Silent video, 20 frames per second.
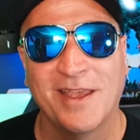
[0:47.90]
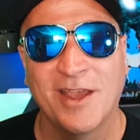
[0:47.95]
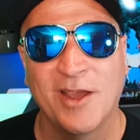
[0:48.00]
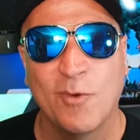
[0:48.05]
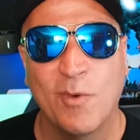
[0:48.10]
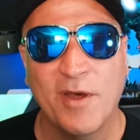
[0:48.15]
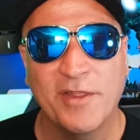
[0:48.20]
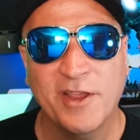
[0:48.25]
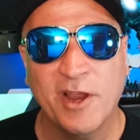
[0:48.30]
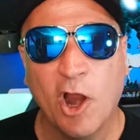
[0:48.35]

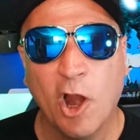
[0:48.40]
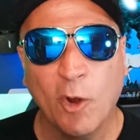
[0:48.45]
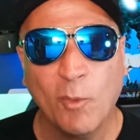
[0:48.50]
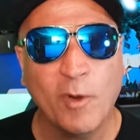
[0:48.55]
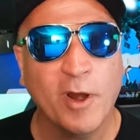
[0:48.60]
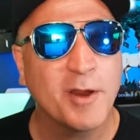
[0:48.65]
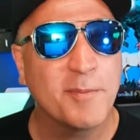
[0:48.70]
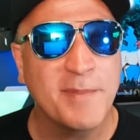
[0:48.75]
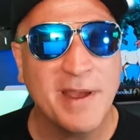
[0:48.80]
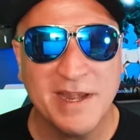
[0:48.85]
While the
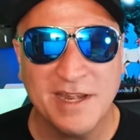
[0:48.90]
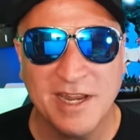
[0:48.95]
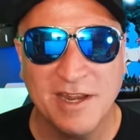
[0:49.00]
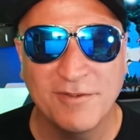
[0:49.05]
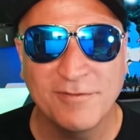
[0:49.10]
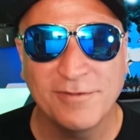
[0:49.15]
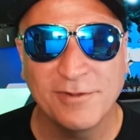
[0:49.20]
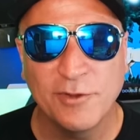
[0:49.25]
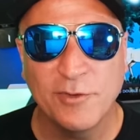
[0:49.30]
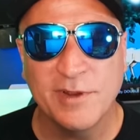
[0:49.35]
artwork might
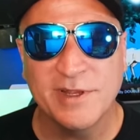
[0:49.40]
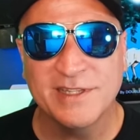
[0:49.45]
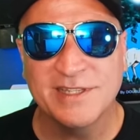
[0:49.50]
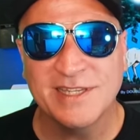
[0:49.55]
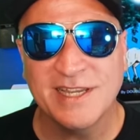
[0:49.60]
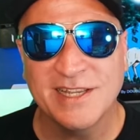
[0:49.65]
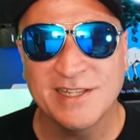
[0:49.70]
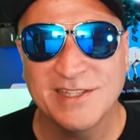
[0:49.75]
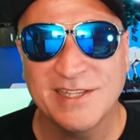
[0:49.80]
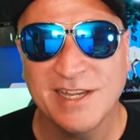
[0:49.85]
influence
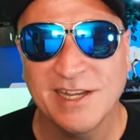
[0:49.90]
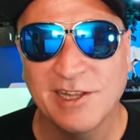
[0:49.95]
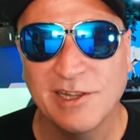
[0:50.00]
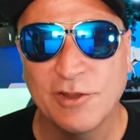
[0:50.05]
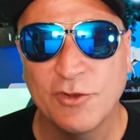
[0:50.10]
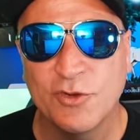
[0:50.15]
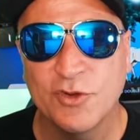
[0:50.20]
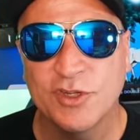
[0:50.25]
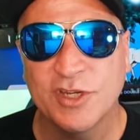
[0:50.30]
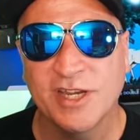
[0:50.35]
its
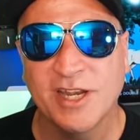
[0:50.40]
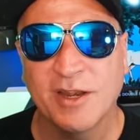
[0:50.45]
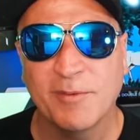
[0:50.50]
inclusion